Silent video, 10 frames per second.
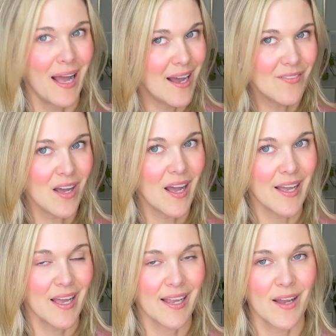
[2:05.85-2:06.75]
have a high
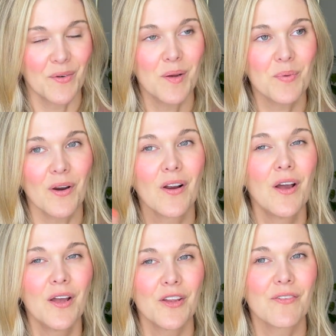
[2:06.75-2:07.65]
egg count number,
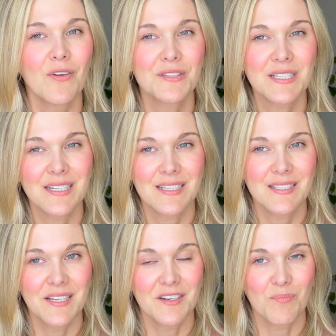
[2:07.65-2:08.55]
your vault is going to
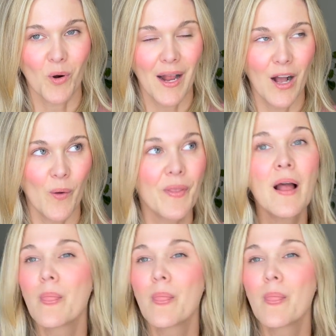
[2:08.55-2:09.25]
send more out.